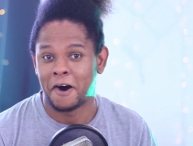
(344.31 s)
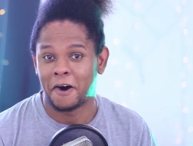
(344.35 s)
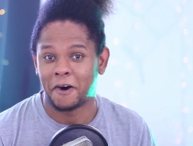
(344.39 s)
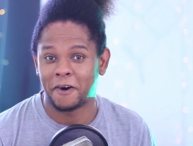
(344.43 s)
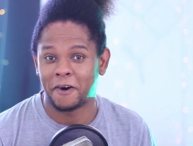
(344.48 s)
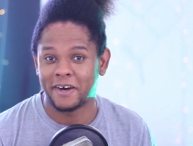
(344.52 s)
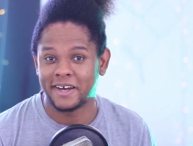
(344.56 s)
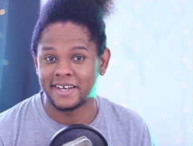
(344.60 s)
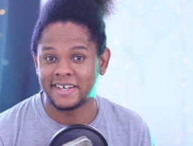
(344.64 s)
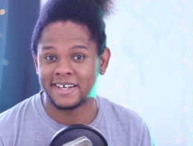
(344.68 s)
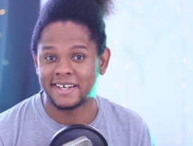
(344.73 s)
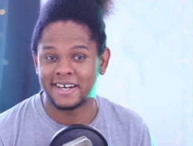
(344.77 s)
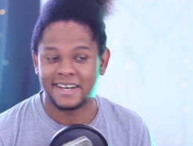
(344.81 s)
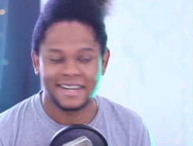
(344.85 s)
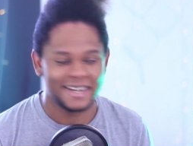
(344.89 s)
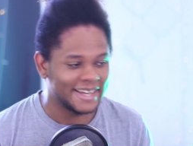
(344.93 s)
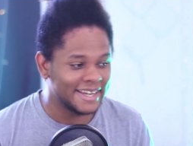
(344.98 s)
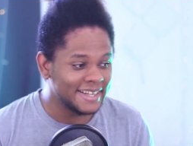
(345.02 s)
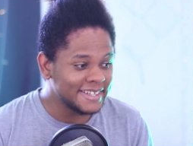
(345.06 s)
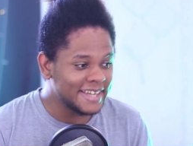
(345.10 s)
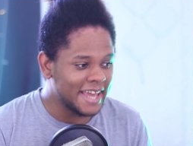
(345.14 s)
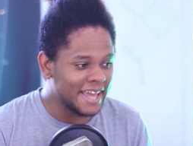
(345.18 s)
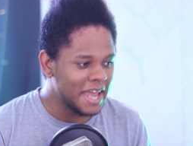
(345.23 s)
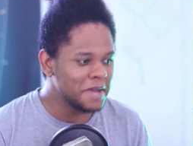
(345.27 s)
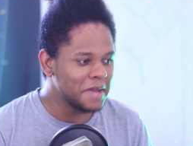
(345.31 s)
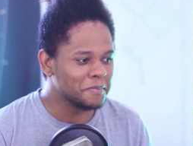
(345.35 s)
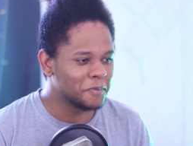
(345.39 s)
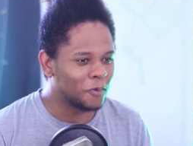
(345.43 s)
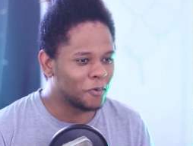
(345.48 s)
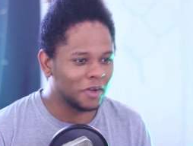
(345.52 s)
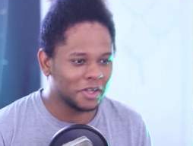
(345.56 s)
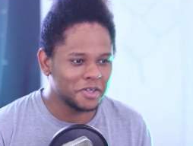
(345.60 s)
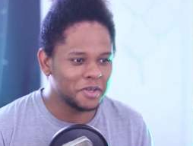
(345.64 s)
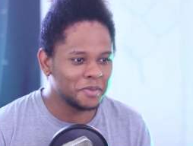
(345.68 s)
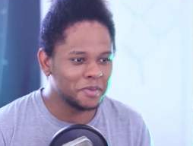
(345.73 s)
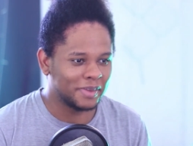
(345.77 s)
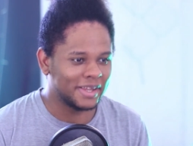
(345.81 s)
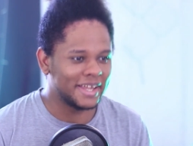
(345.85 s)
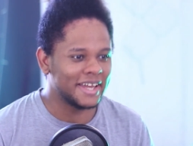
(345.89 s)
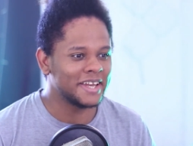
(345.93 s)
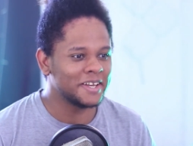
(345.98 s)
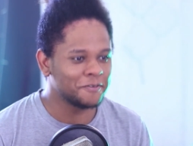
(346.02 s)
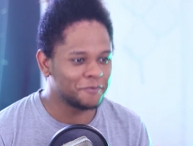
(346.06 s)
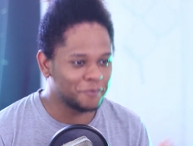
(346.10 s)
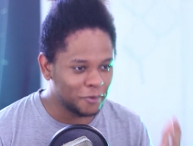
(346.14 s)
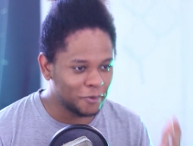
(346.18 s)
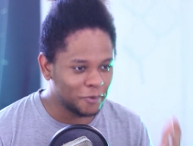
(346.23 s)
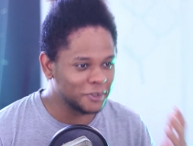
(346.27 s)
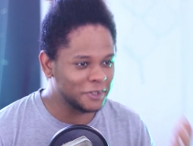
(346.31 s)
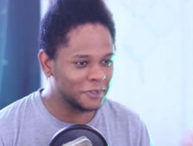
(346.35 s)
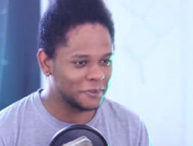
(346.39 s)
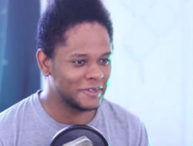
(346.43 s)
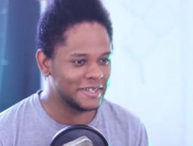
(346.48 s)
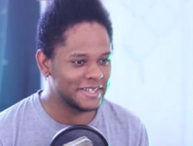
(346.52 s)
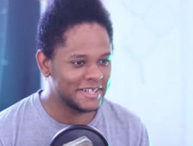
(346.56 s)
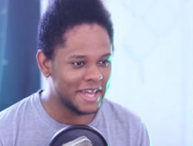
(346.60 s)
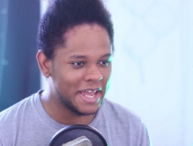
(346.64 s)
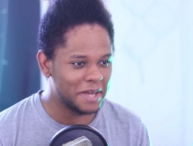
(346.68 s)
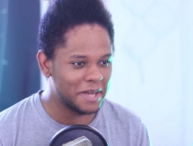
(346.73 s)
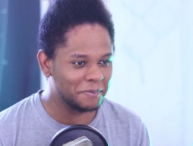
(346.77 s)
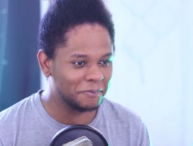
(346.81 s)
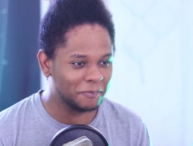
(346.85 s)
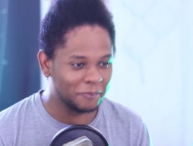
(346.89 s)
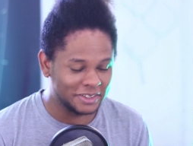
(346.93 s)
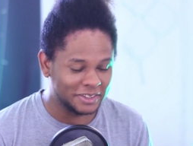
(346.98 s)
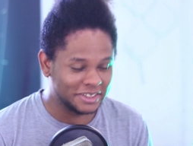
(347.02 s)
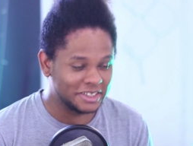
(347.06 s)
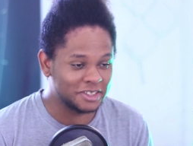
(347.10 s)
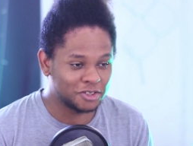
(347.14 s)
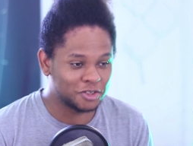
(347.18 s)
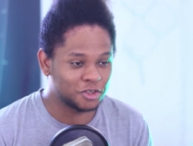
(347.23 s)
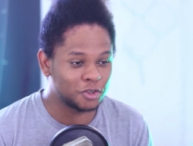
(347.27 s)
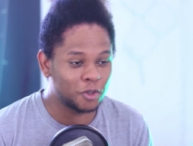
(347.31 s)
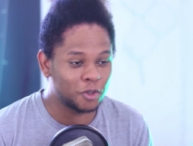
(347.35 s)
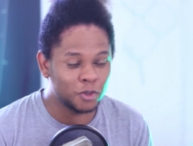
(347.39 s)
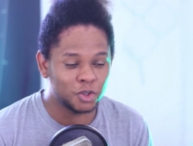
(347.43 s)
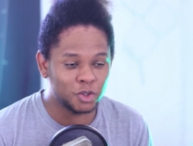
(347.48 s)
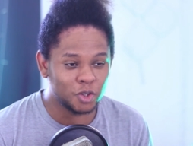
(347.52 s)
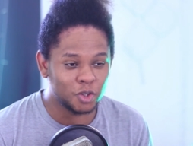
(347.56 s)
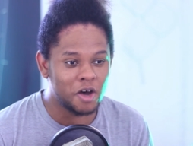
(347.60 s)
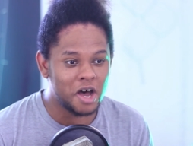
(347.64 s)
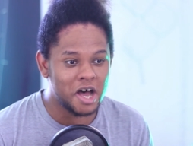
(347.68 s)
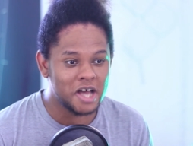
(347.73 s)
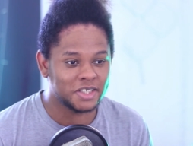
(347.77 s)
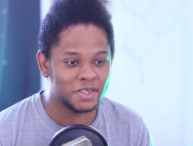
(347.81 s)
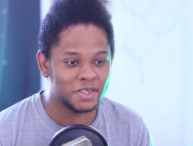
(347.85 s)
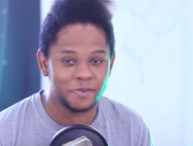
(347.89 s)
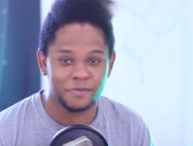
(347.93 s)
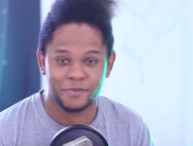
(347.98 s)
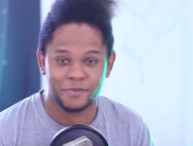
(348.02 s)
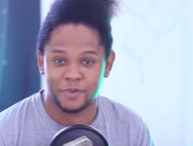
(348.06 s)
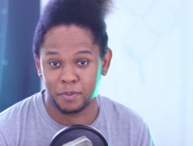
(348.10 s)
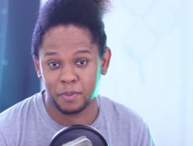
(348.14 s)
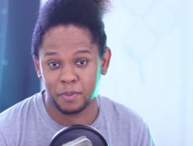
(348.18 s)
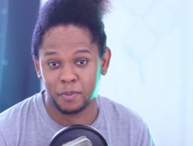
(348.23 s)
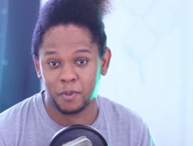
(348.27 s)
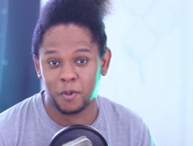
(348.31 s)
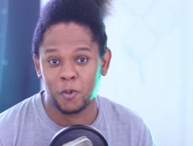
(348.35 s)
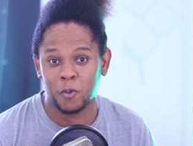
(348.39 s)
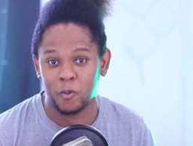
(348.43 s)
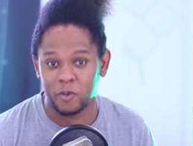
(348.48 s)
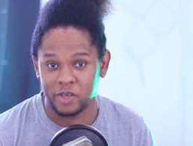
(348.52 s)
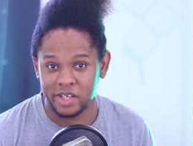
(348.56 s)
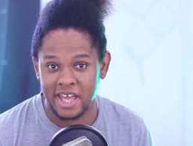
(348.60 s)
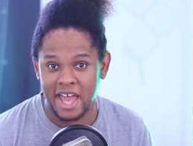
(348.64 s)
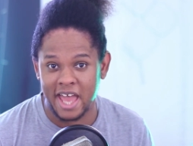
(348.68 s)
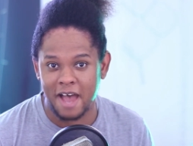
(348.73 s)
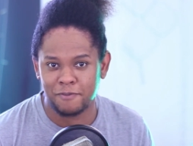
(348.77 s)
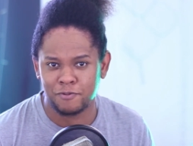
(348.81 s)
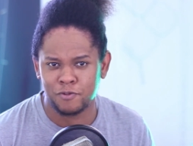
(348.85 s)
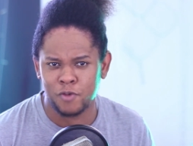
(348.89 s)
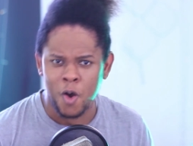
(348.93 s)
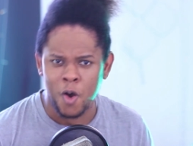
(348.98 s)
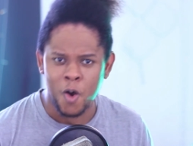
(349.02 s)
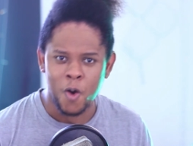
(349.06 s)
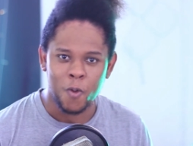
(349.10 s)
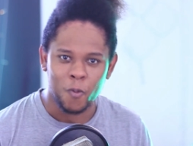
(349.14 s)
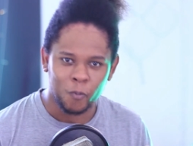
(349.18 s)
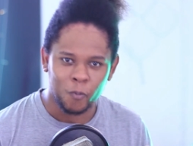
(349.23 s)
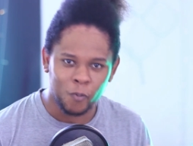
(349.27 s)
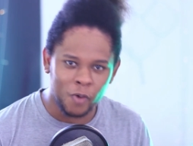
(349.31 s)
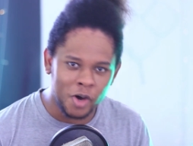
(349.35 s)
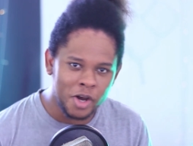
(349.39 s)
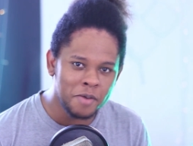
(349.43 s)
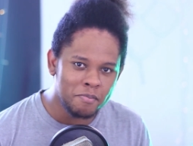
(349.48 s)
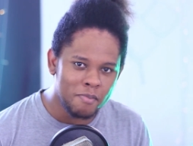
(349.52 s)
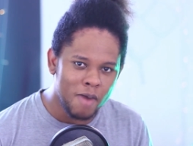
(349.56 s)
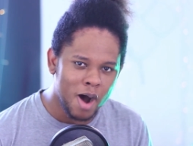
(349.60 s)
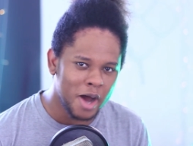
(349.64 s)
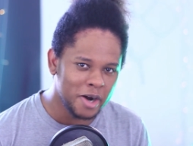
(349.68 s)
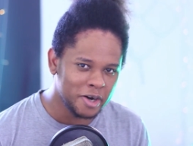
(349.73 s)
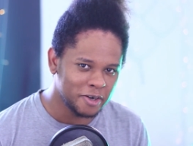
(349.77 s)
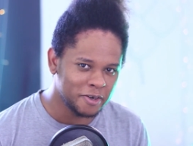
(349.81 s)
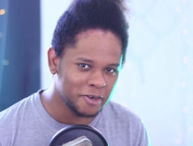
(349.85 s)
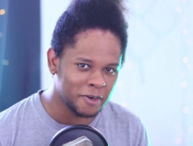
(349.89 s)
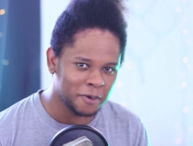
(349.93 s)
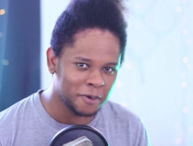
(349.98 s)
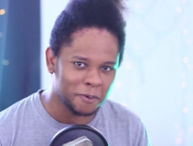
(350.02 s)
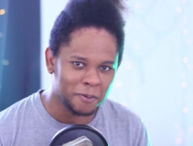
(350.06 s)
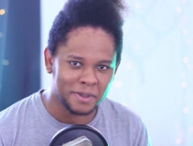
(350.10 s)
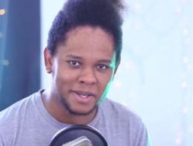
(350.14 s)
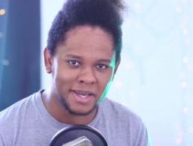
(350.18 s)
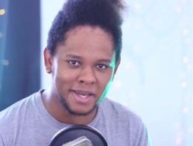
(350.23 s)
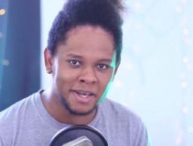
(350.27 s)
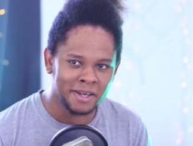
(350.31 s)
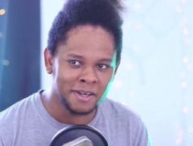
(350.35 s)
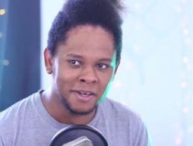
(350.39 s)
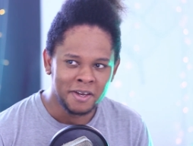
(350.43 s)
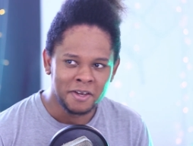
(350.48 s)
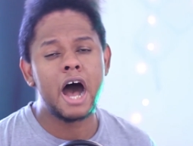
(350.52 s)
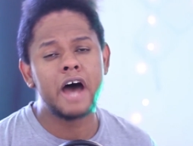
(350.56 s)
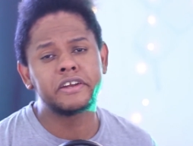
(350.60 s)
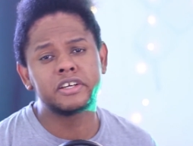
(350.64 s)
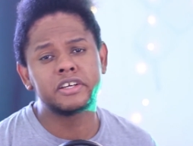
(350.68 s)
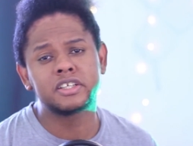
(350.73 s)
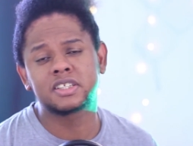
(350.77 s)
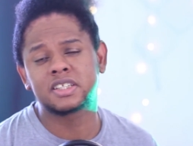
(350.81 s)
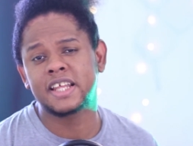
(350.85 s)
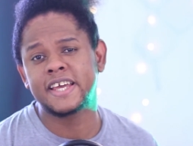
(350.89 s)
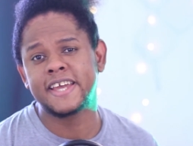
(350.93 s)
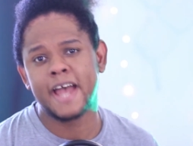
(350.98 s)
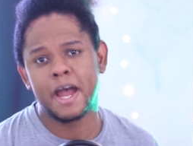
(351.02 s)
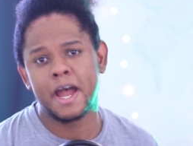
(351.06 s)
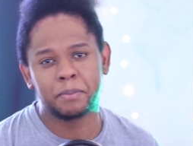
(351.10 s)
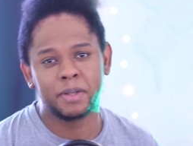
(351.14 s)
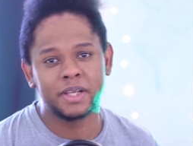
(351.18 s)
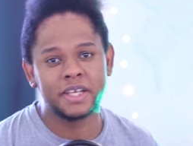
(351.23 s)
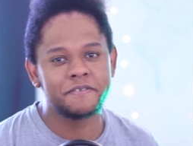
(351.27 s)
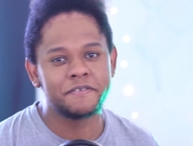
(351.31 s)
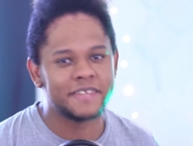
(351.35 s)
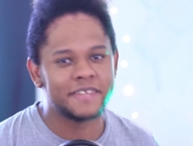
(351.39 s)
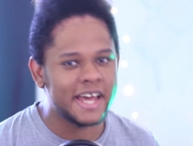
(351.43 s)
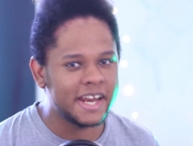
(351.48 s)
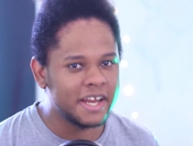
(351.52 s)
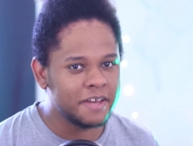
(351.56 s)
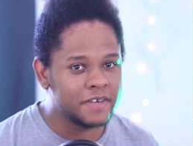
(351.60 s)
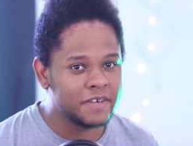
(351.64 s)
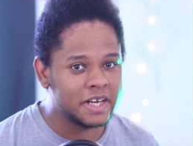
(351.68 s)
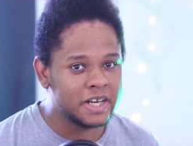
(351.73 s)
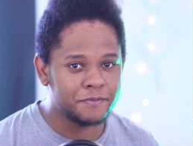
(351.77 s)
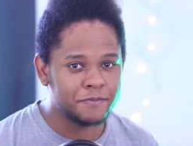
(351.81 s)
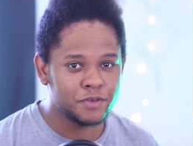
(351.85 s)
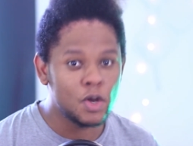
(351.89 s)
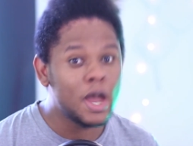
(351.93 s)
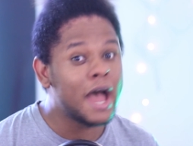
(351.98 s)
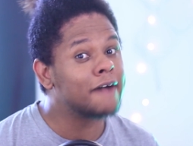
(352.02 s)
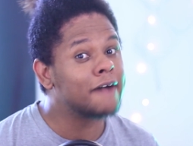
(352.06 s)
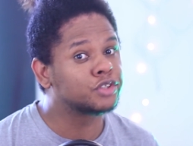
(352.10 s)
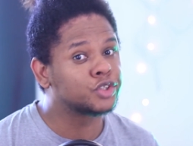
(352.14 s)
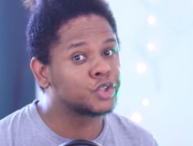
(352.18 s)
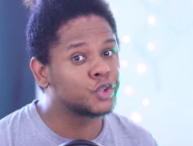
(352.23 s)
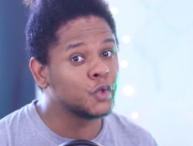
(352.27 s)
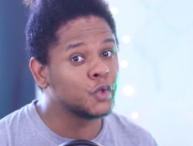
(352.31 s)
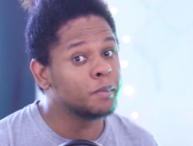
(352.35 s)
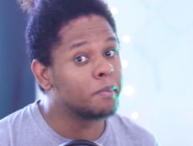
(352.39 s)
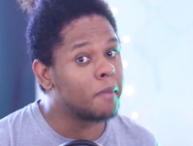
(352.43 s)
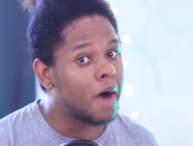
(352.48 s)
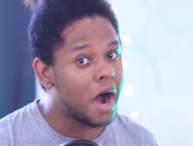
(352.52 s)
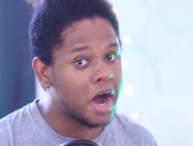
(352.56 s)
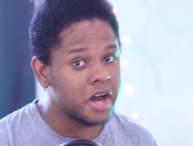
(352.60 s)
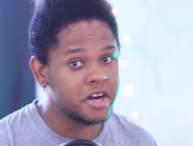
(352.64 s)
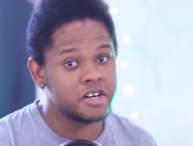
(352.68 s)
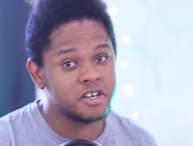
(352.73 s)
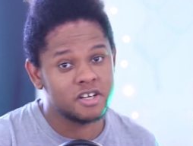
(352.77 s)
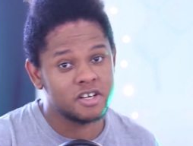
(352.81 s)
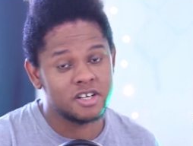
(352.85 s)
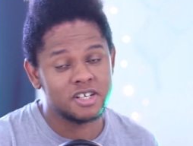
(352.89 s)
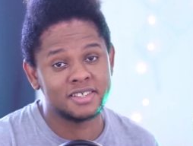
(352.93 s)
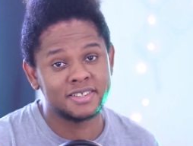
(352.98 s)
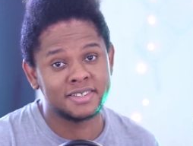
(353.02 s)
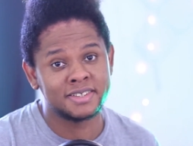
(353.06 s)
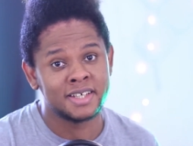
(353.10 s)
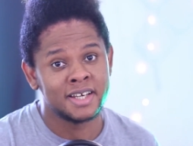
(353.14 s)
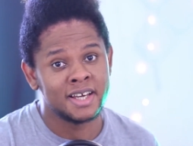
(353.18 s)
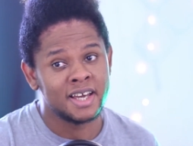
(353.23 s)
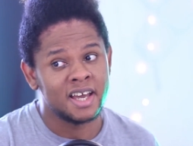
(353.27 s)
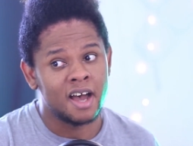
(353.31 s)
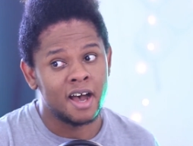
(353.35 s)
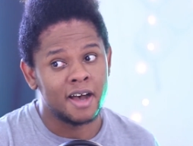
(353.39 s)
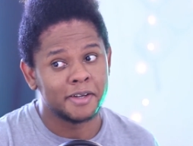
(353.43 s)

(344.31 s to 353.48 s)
on uh, in game while you're playing full screen game which is so so awesome for people who only have one monitor okay honestly i believe that even if you have two monitors